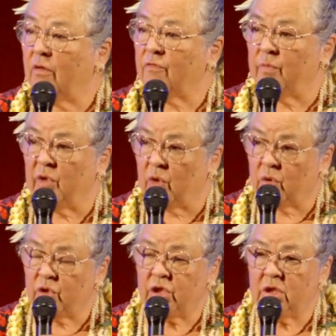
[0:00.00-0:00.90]
from the
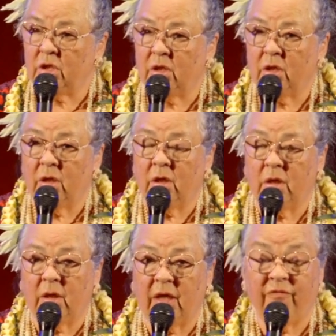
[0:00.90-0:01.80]
ocean
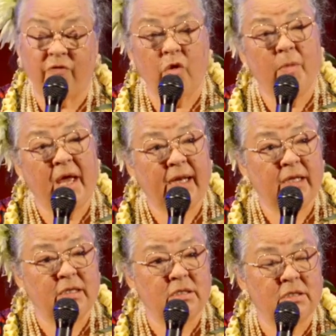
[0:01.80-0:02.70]
and form
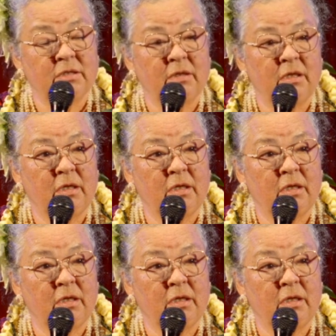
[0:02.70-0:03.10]
islands.